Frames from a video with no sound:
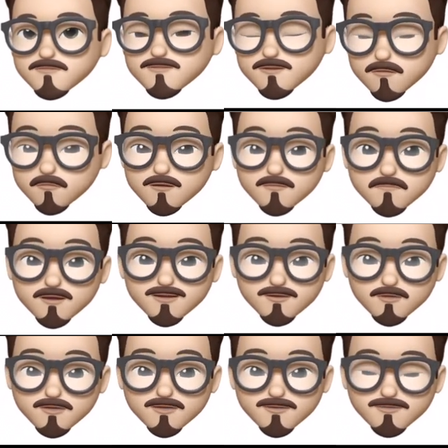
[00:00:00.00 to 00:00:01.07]
So you want to
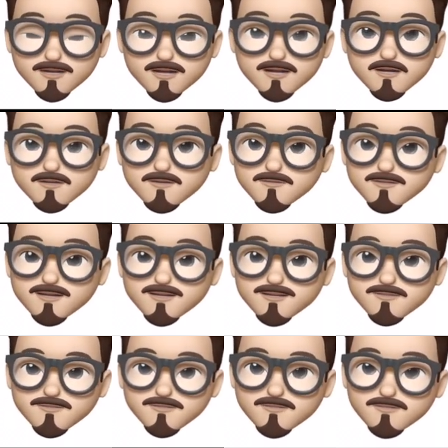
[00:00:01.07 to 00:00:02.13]
make sure you get the
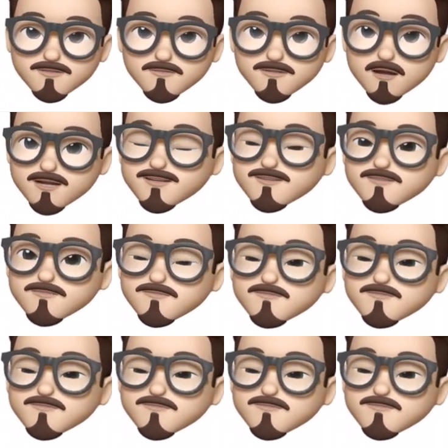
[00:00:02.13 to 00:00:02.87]
thickness right.